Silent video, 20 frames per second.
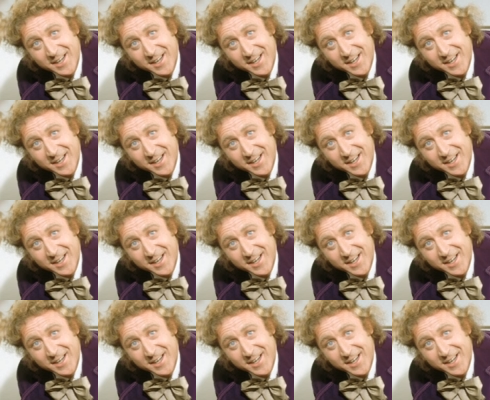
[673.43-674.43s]

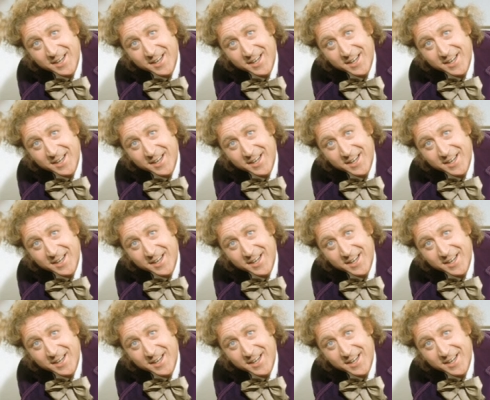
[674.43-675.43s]

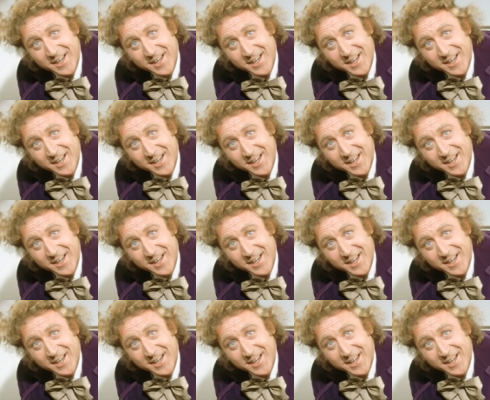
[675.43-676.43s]

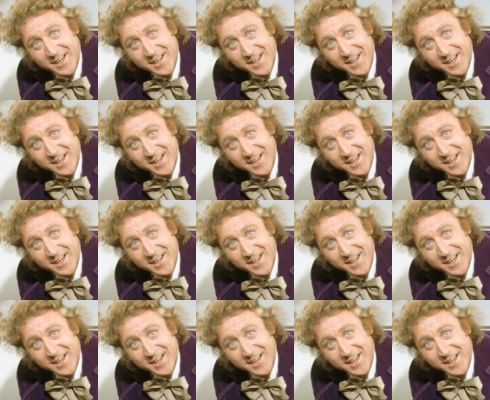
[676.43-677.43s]

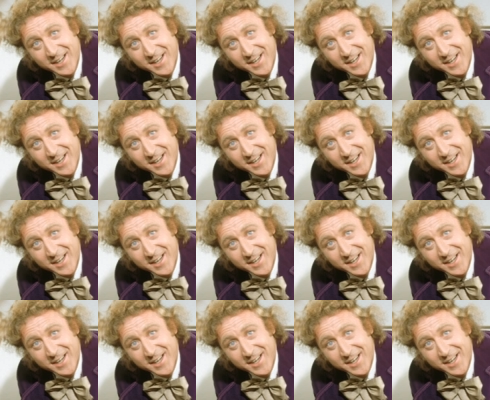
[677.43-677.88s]
Nothing is said.